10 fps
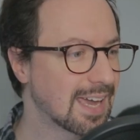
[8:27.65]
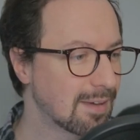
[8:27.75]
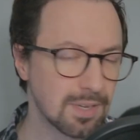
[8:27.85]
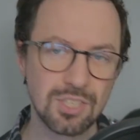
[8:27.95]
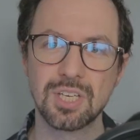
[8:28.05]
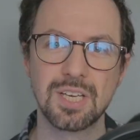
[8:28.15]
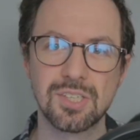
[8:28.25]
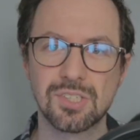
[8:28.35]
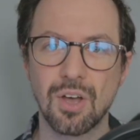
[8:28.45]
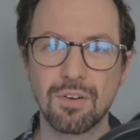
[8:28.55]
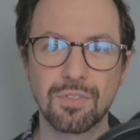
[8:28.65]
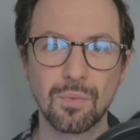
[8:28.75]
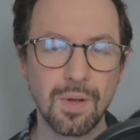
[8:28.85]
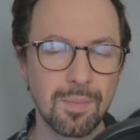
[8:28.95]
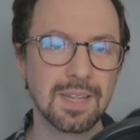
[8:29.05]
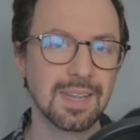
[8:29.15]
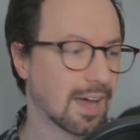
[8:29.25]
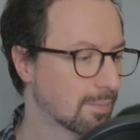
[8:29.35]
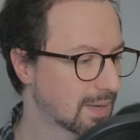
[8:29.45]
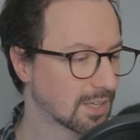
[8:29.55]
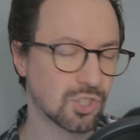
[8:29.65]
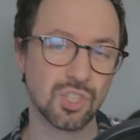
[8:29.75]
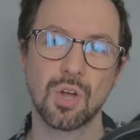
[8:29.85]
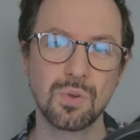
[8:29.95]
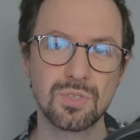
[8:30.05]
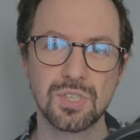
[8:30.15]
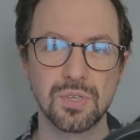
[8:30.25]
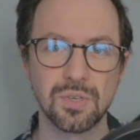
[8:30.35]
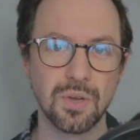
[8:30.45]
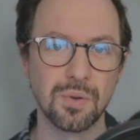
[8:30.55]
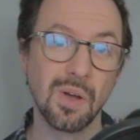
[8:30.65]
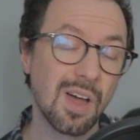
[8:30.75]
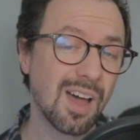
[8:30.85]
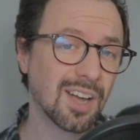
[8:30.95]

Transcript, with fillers: images of the women that are being shown to you you